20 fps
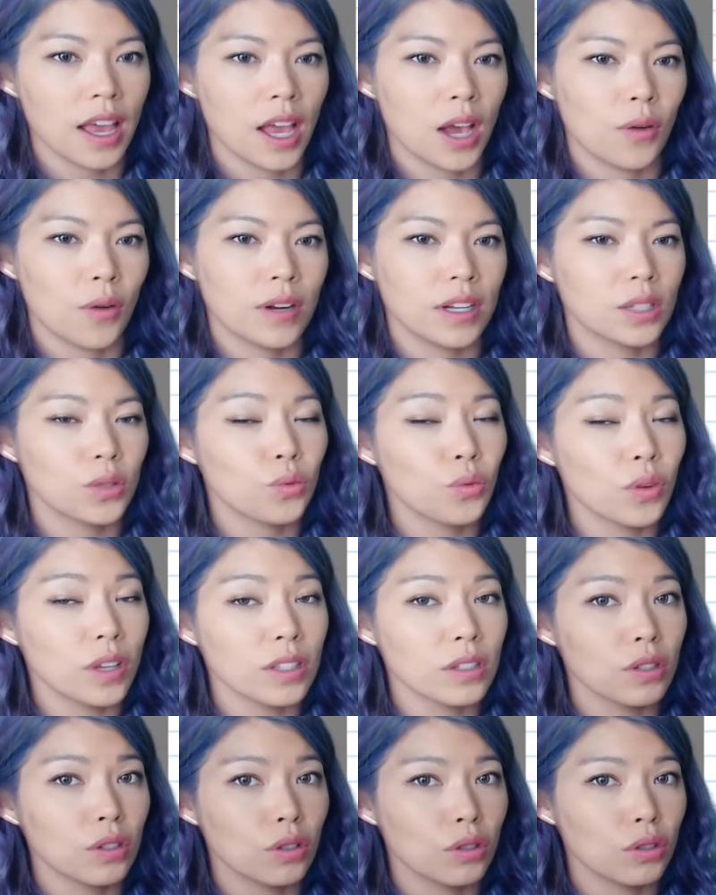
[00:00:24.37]
When it's one
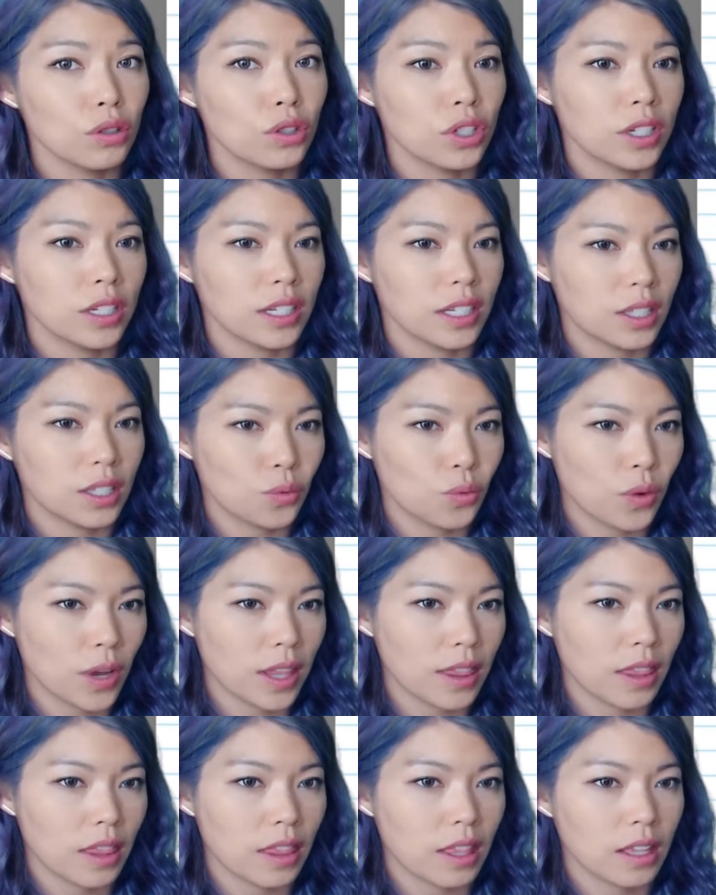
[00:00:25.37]
solution, it's when
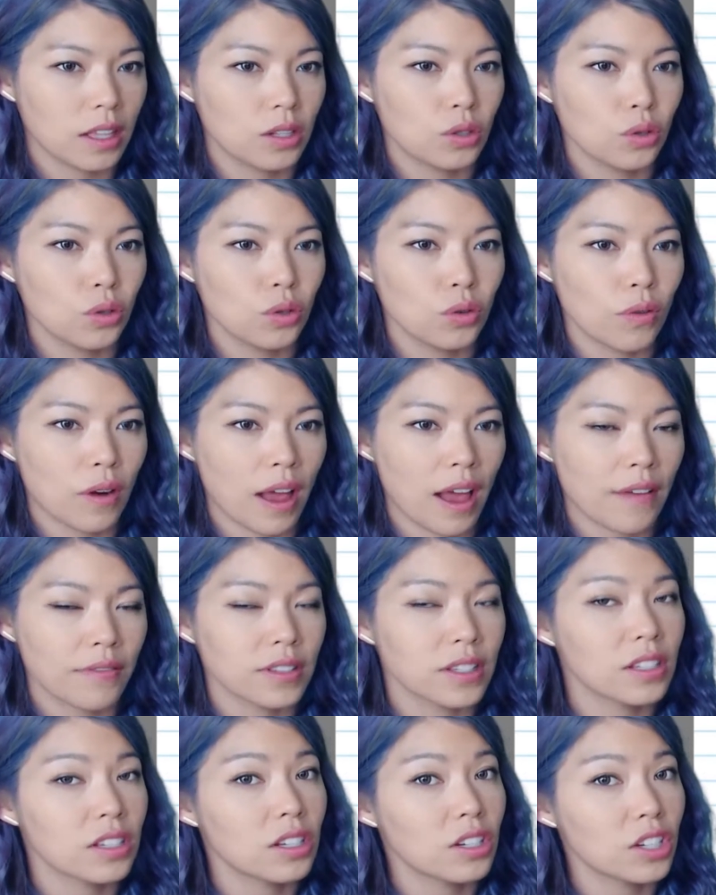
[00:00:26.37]
the two graphs
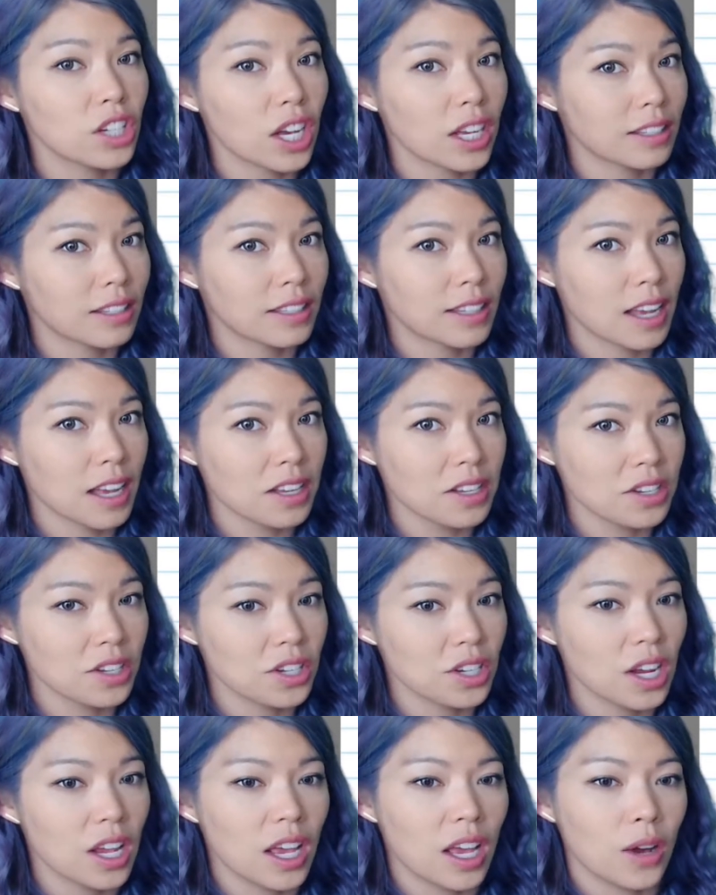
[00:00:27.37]
just
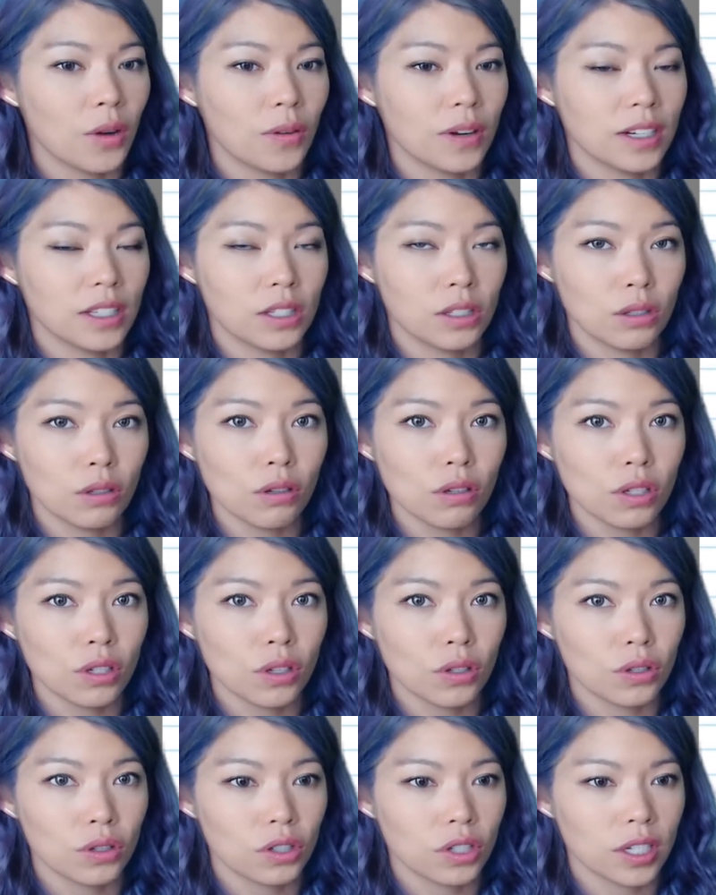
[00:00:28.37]
touch. When it's two
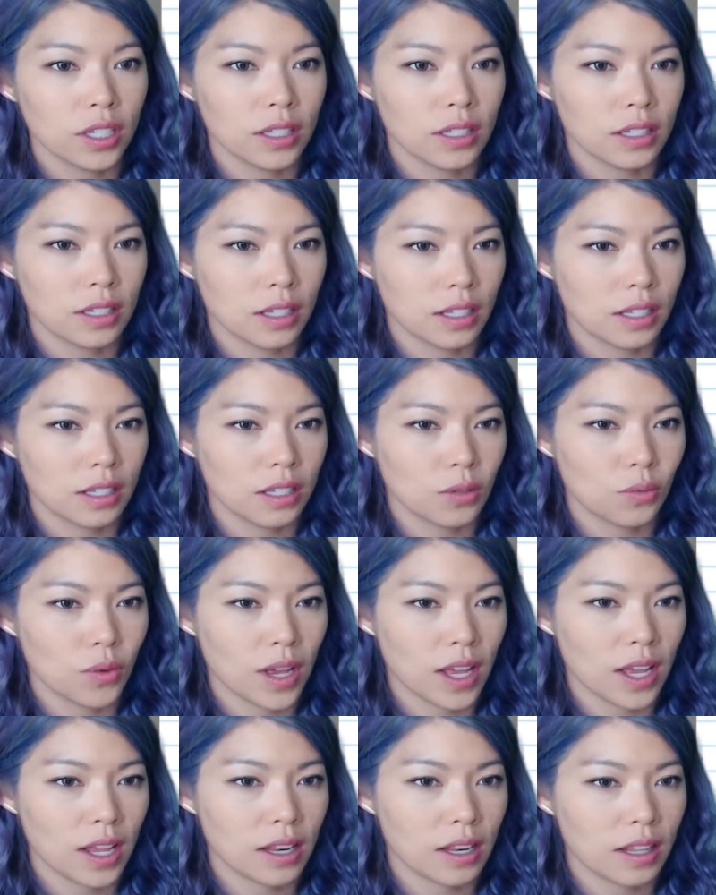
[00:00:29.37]
solutions, it's
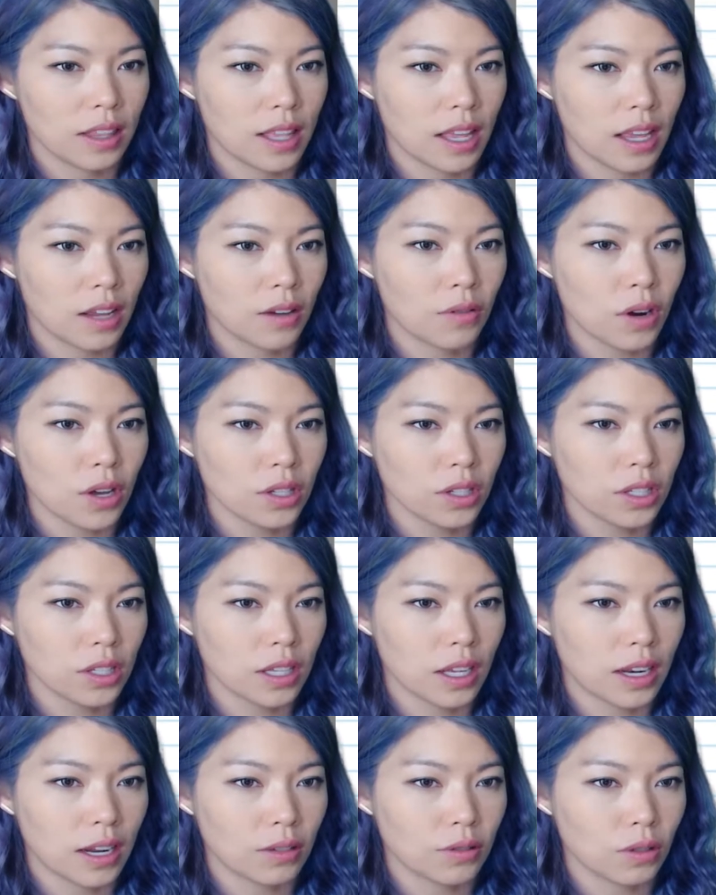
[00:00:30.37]
when they cross,
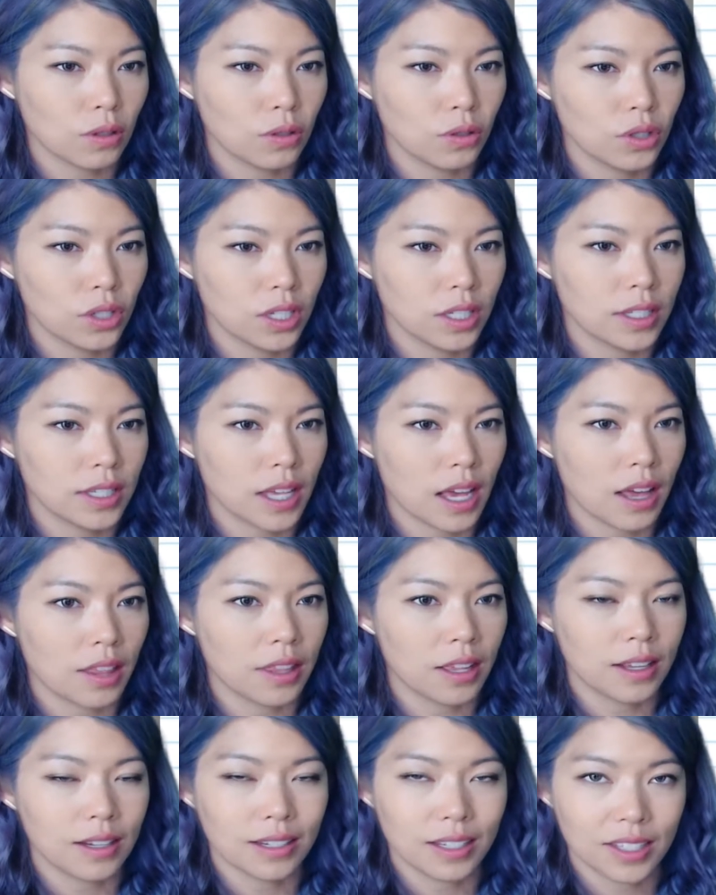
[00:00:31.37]
and our solutions are the
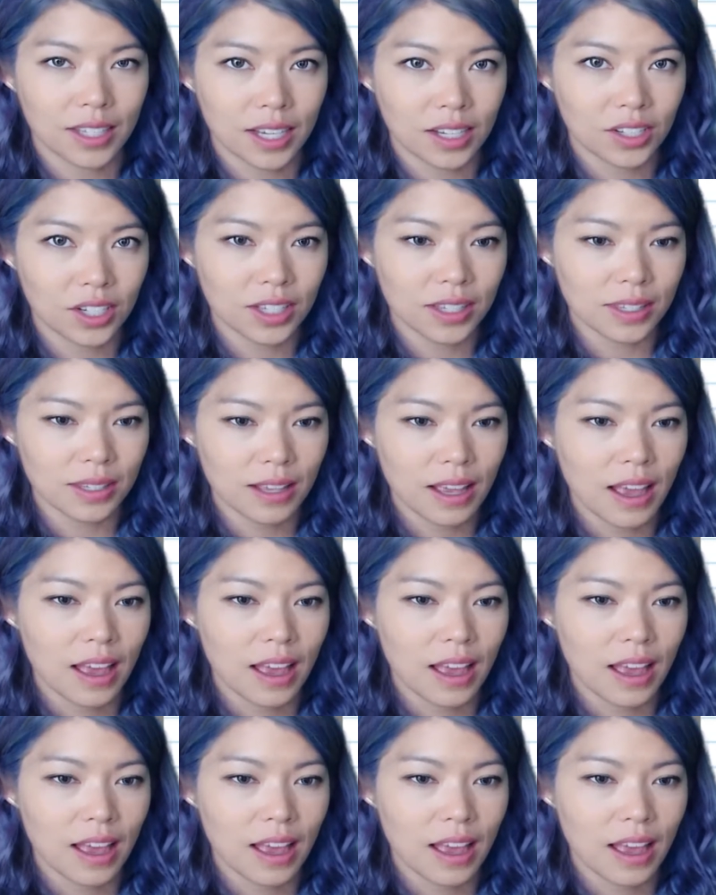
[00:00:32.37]
intersections.